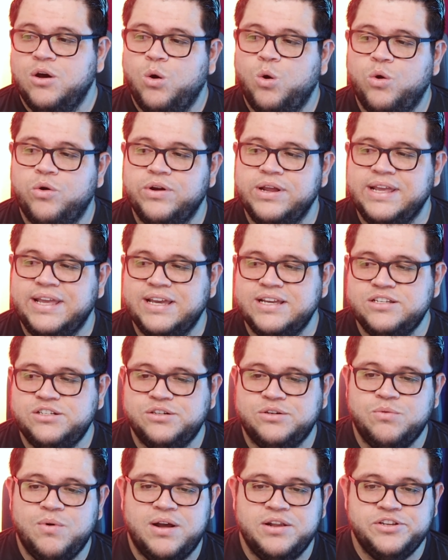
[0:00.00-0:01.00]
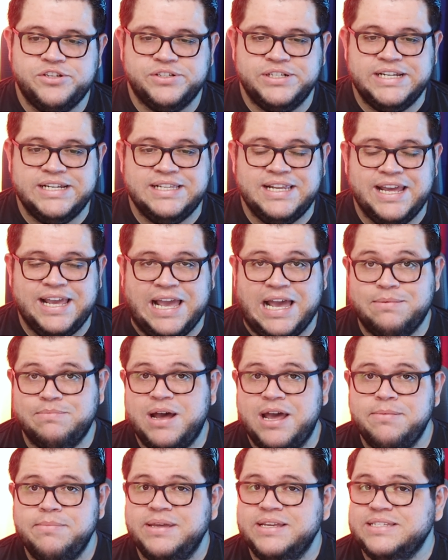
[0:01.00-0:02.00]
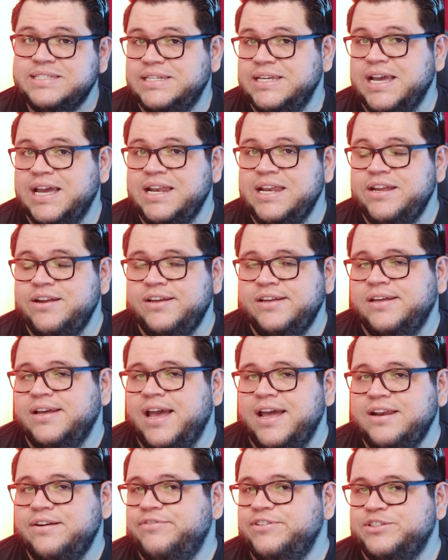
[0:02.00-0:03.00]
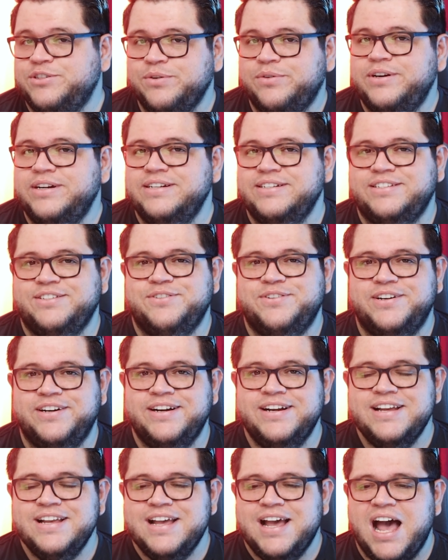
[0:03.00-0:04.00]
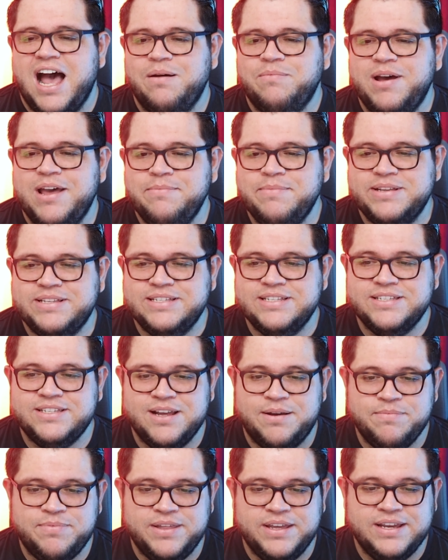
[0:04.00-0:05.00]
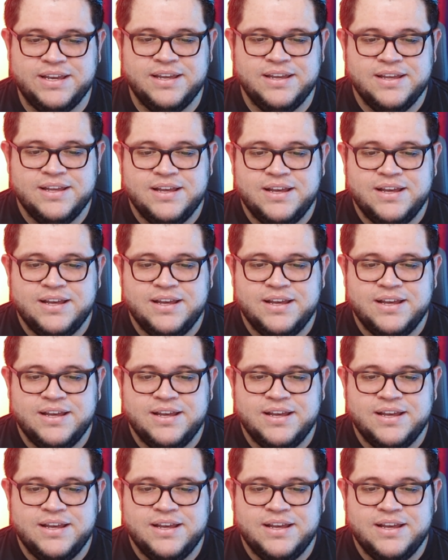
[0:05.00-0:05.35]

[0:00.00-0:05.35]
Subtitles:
or in case you're wondering, like, am I missing any resource, or am I missing something,